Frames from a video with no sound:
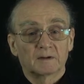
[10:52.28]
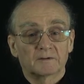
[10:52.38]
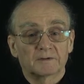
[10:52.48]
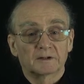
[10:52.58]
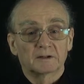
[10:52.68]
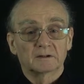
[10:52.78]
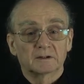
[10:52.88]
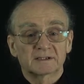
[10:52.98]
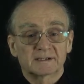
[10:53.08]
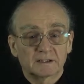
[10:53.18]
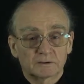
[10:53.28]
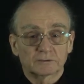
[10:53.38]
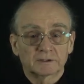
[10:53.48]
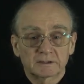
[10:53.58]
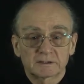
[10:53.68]
the
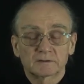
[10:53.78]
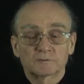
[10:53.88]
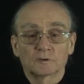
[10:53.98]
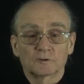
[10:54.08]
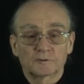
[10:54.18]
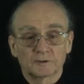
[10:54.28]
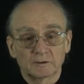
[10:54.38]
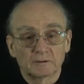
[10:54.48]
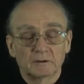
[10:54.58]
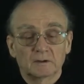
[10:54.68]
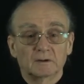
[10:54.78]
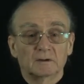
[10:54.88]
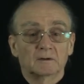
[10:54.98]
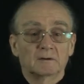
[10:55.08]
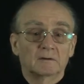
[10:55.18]
centroids fulfill
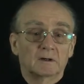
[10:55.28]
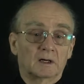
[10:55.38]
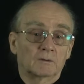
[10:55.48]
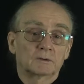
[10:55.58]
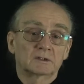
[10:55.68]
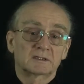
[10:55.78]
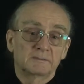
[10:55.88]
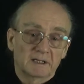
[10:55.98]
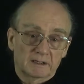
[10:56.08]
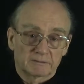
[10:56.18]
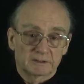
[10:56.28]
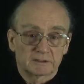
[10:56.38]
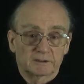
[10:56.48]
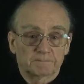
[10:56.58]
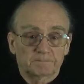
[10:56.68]
our
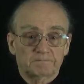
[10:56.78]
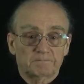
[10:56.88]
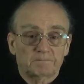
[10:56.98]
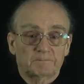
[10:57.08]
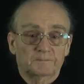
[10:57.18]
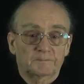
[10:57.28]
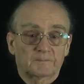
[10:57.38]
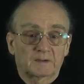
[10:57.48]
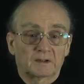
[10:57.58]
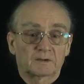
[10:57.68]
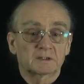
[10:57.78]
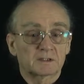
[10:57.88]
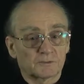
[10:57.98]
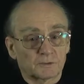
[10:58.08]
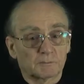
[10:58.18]
similarity. This
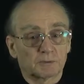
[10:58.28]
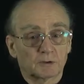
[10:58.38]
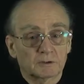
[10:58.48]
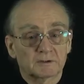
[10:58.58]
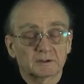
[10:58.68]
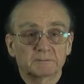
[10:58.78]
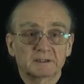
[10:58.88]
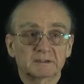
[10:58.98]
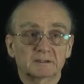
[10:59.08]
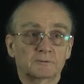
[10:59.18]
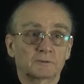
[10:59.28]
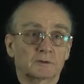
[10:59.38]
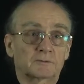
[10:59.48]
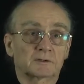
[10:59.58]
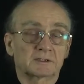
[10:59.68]
is very important. That means if you
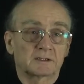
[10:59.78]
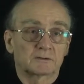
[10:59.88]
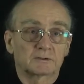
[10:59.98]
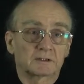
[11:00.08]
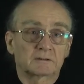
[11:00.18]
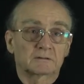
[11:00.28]
have a centroid